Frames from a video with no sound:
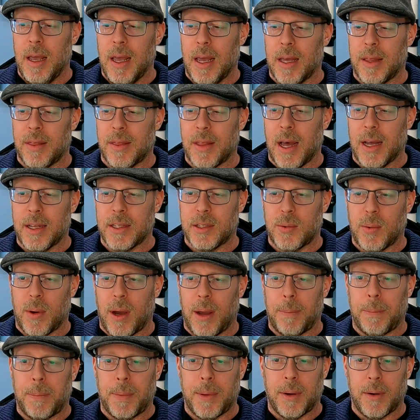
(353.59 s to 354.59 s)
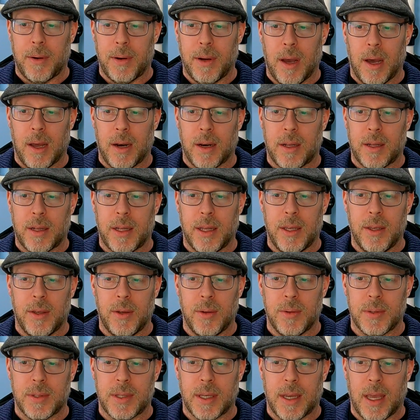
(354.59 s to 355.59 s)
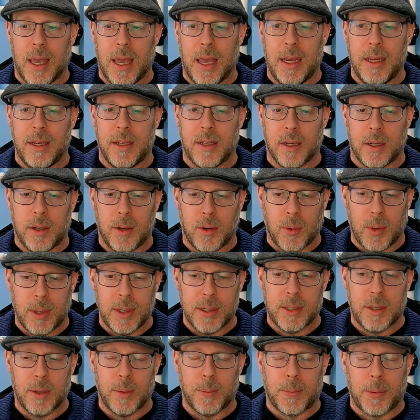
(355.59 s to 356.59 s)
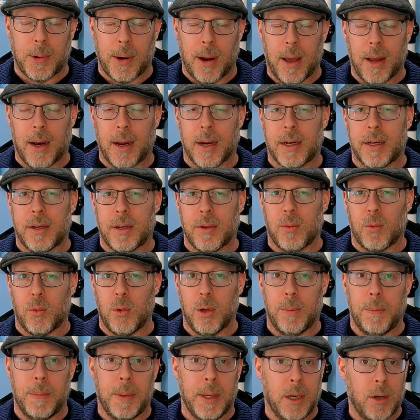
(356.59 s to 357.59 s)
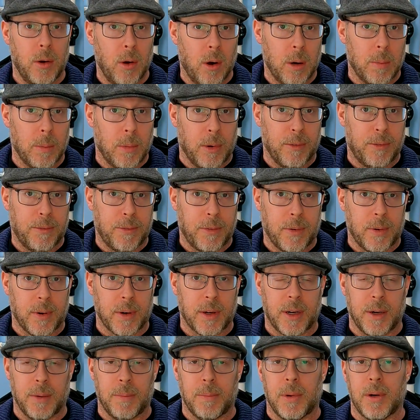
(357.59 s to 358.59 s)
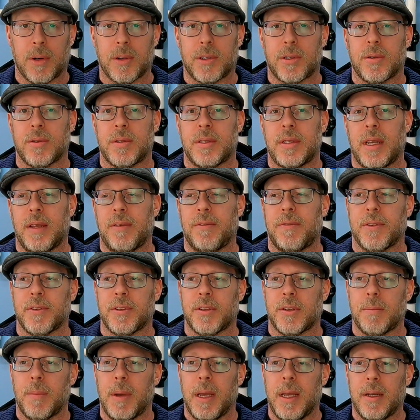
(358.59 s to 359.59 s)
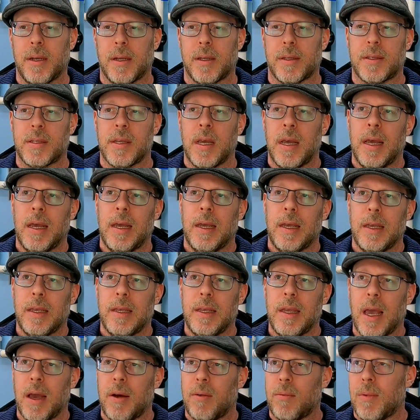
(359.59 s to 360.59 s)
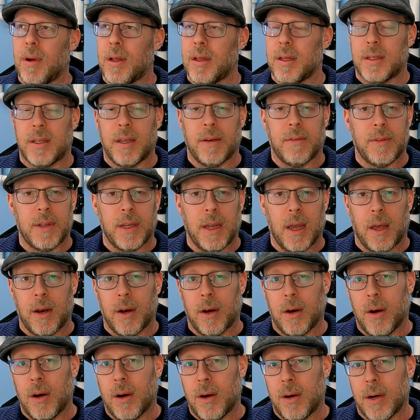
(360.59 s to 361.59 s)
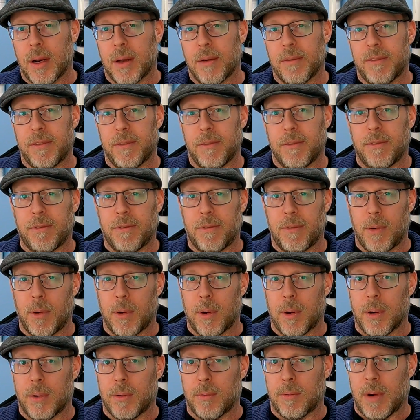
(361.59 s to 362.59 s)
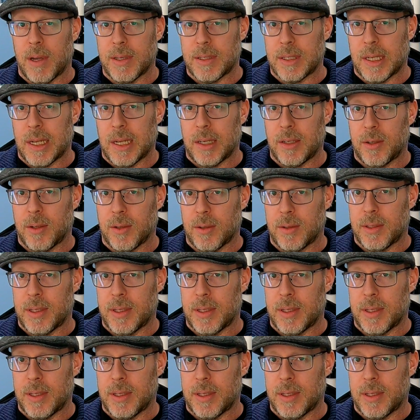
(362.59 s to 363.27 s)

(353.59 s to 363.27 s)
And that's why periodically using a degreaser product would be normal for commercial sand filter maintenance, yet relatively unheard of for residential